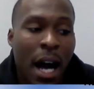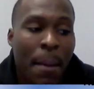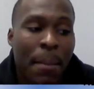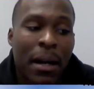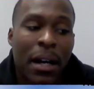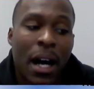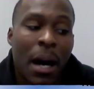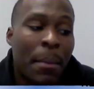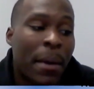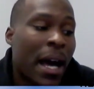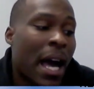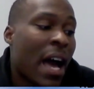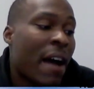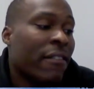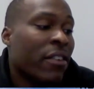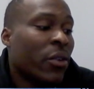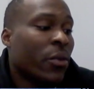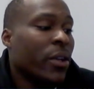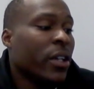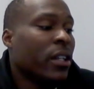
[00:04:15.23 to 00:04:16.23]
I'm, a, I'm an
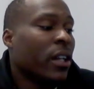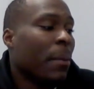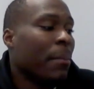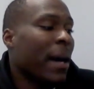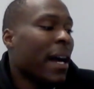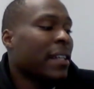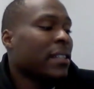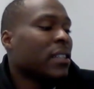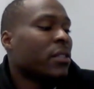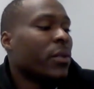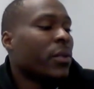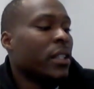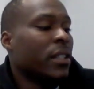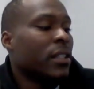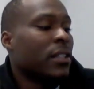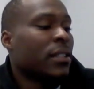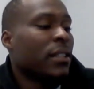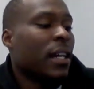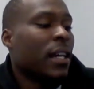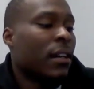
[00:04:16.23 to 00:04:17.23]
avid reader. I'm actually reading
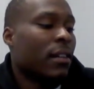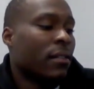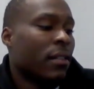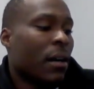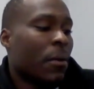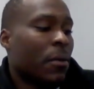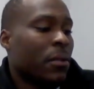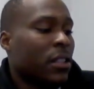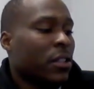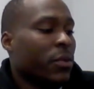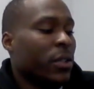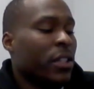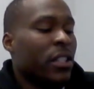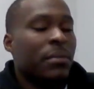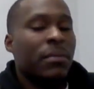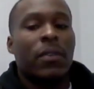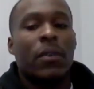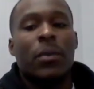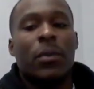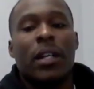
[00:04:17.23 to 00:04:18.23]
this now. I was just
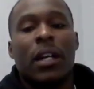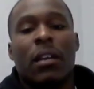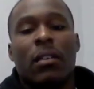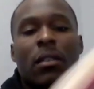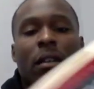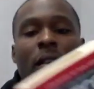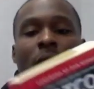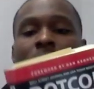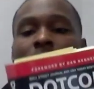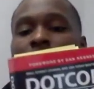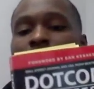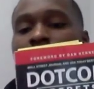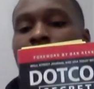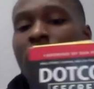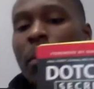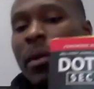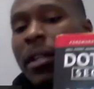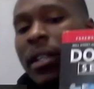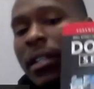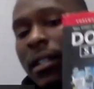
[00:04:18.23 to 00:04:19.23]
reading this before we get on the call.
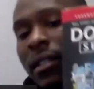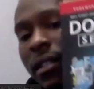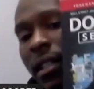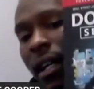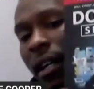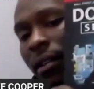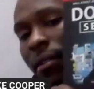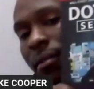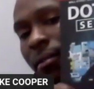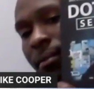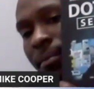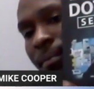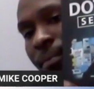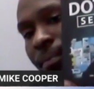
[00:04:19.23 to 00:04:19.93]
I'm reading this now.